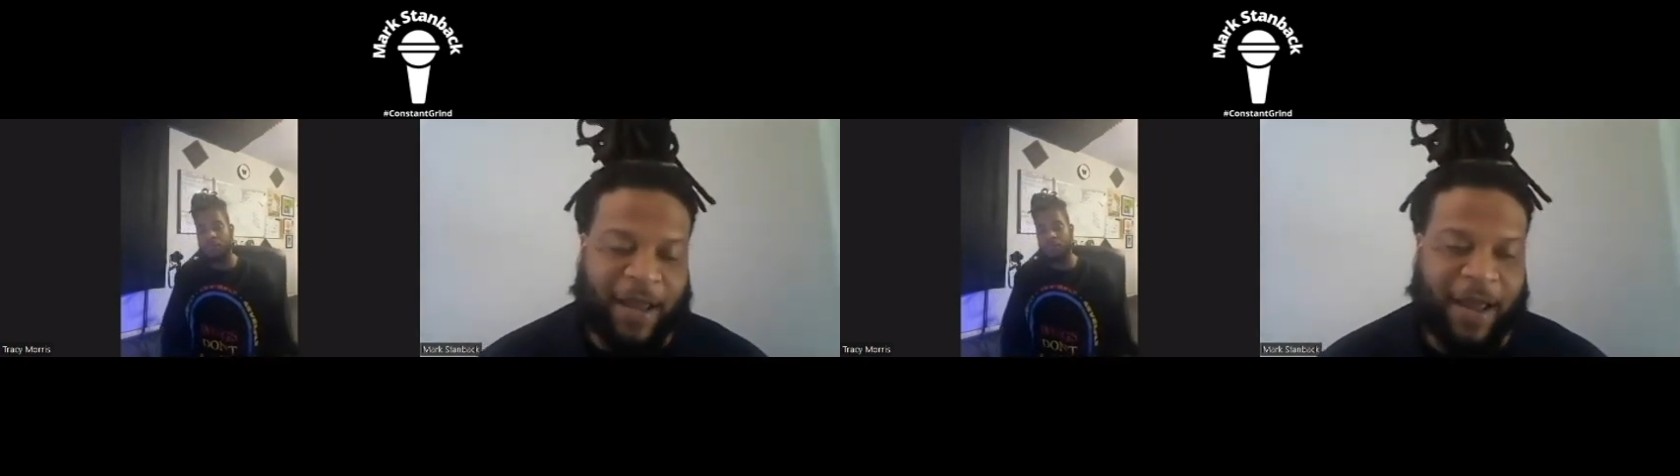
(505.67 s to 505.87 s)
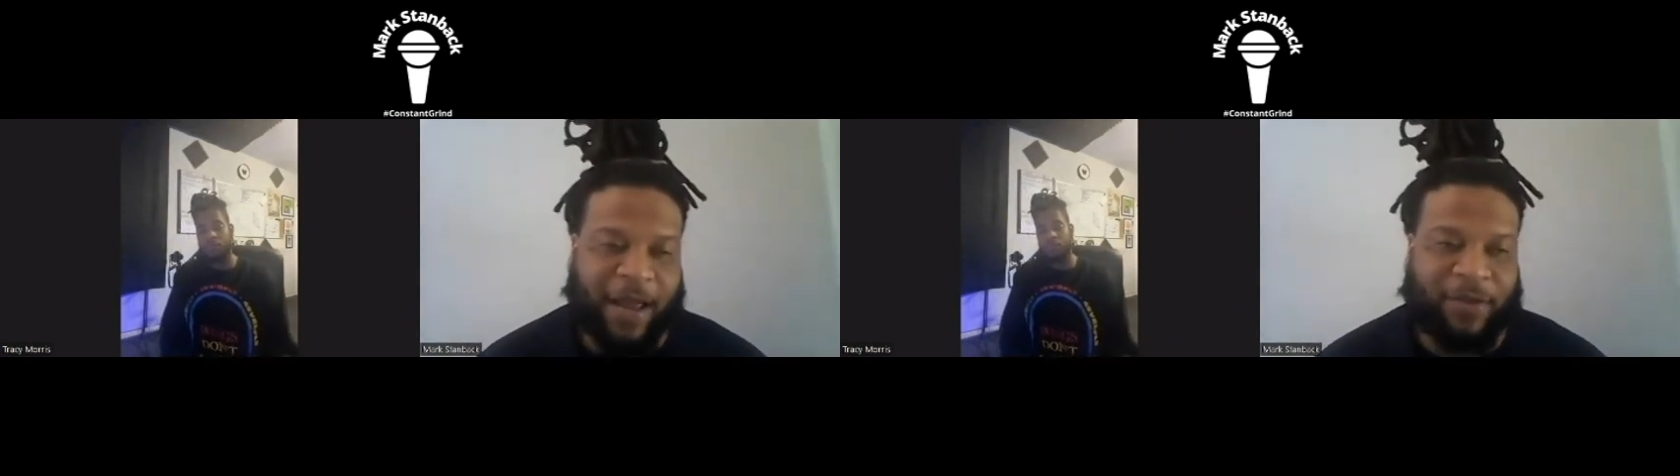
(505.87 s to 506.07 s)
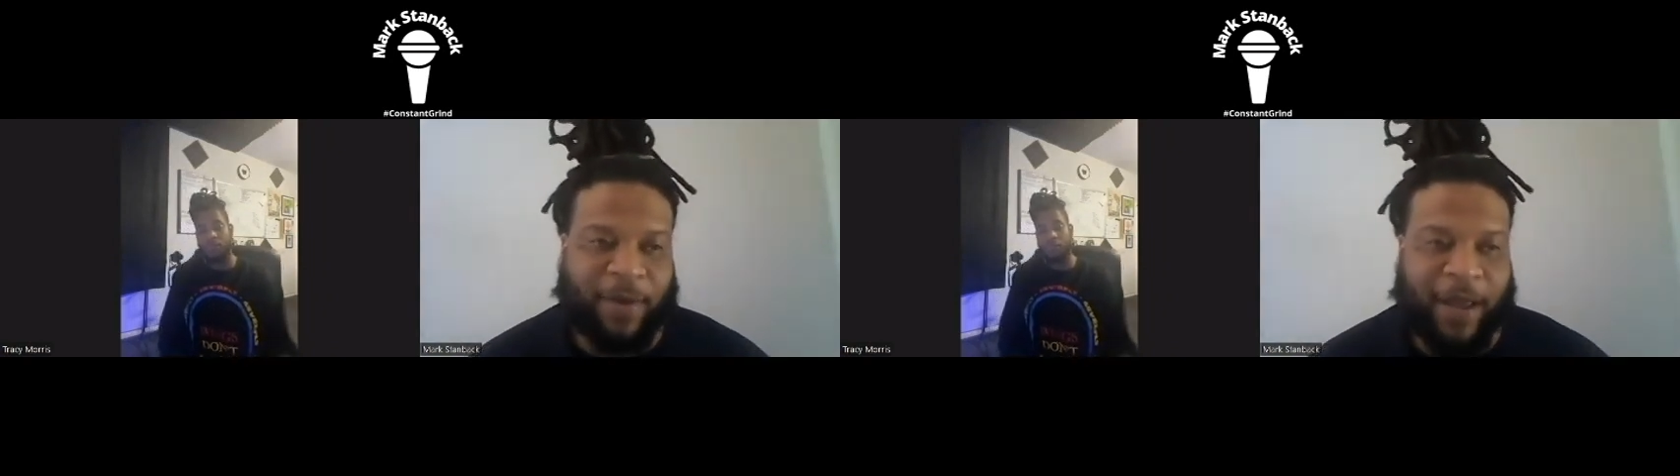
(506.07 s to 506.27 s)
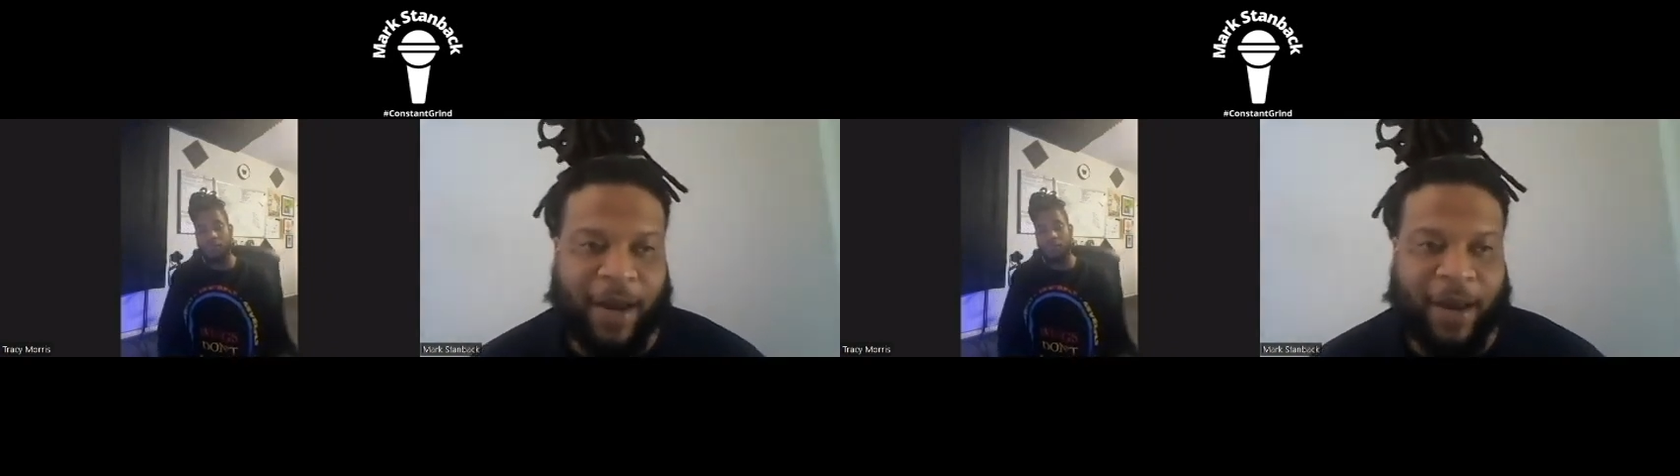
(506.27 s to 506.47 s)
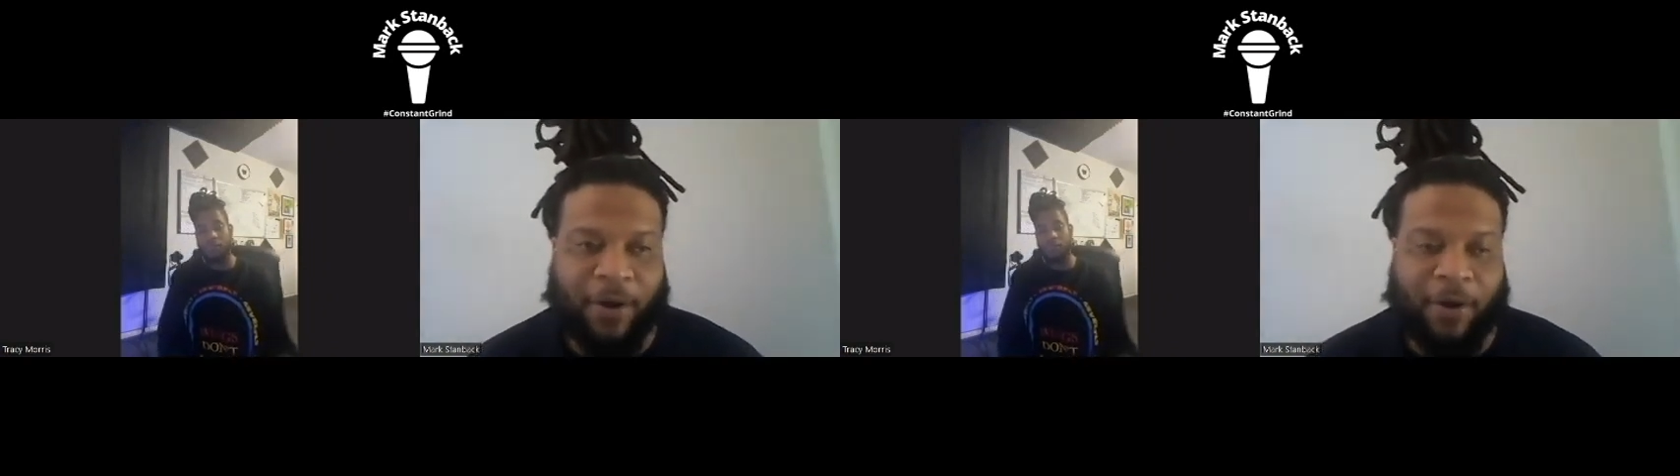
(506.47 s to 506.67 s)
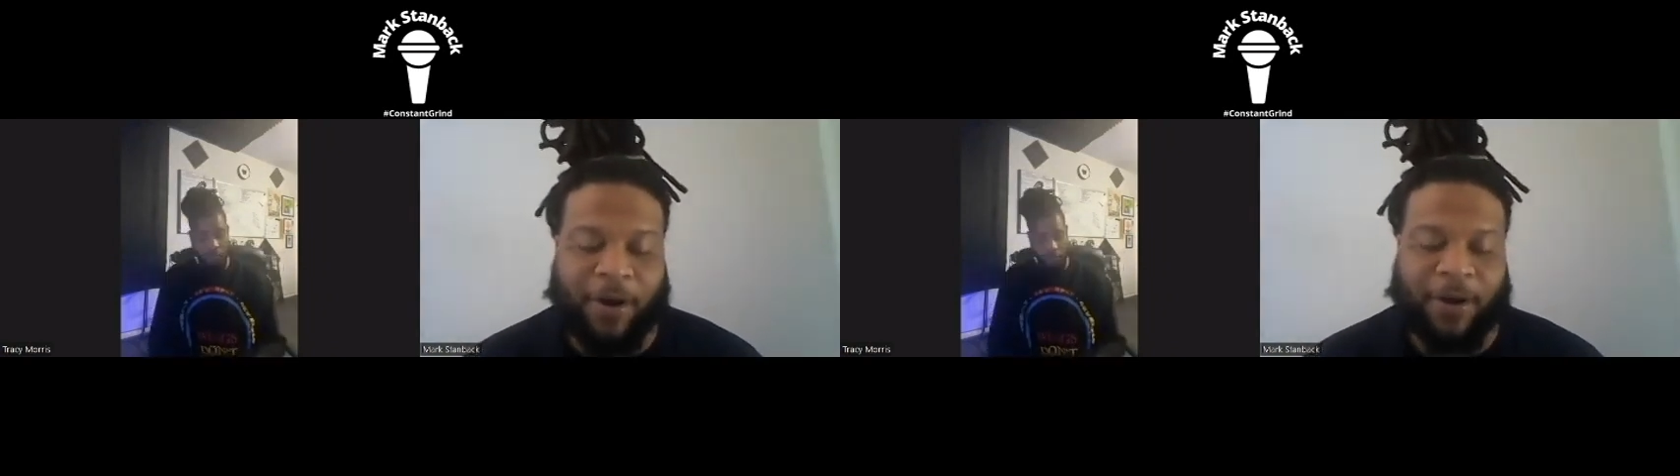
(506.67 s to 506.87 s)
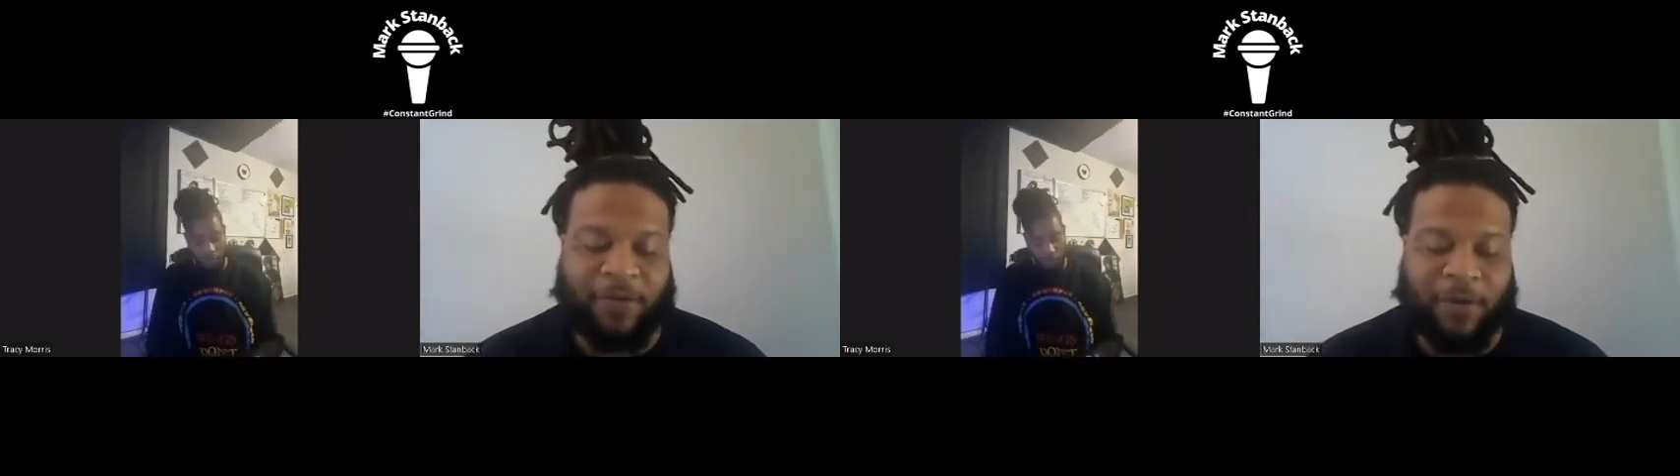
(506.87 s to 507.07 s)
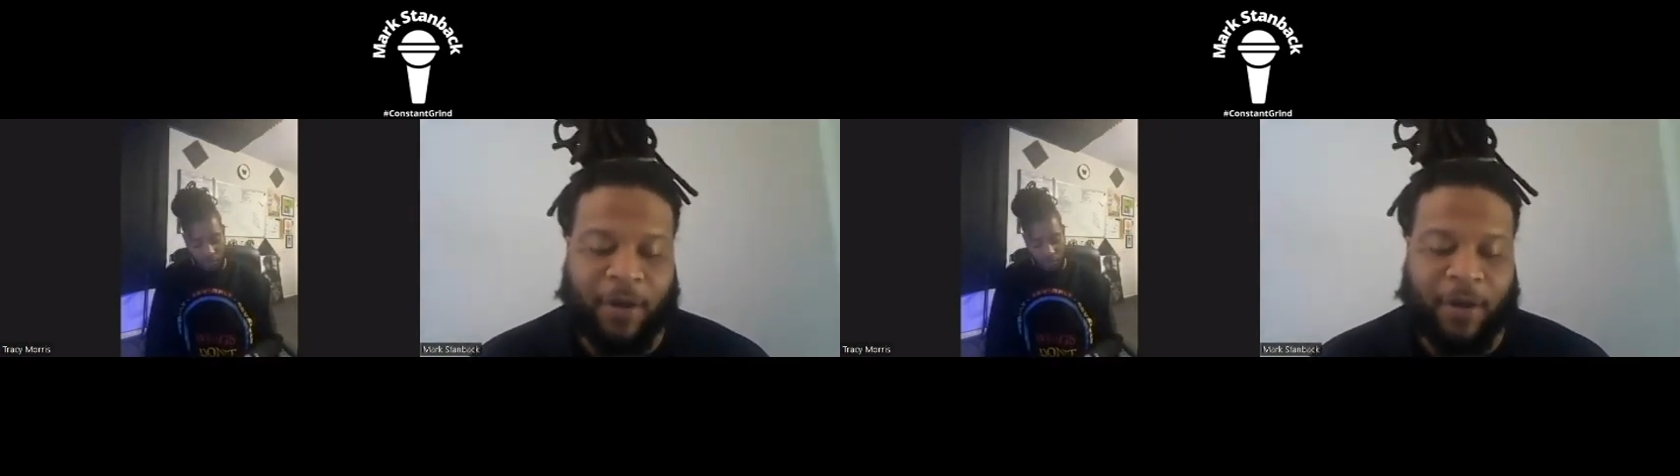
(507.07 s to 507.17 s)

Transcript: hands with any artist,